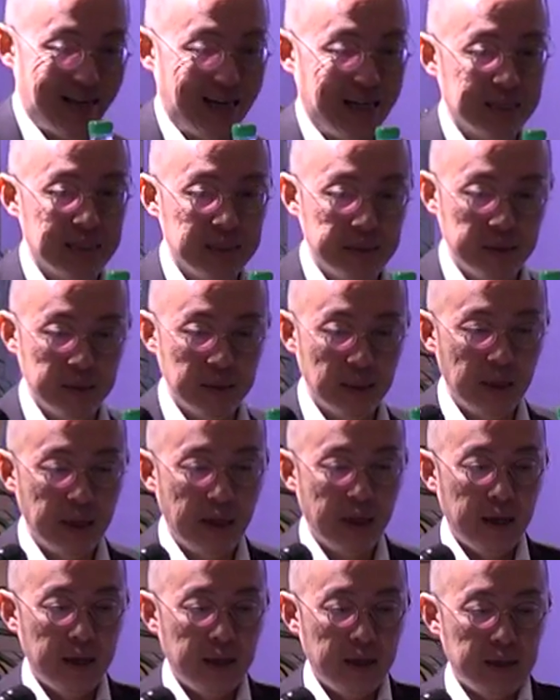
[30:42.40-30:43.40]
Thailand.
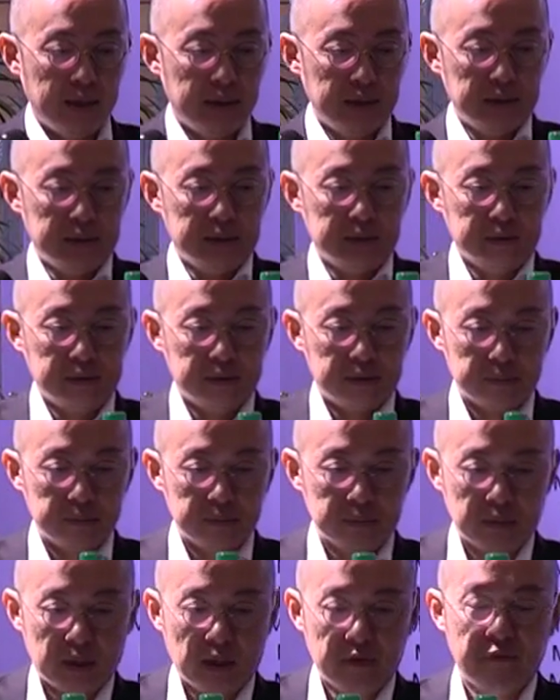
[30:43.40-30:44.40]

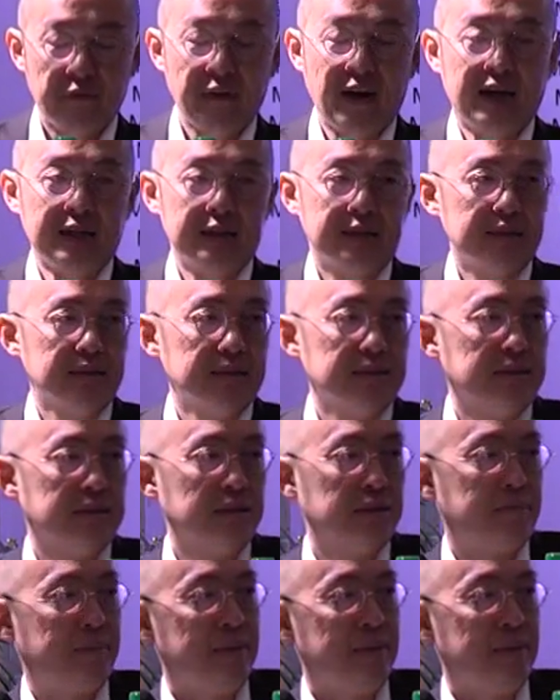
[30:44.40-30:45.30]
In fact, it's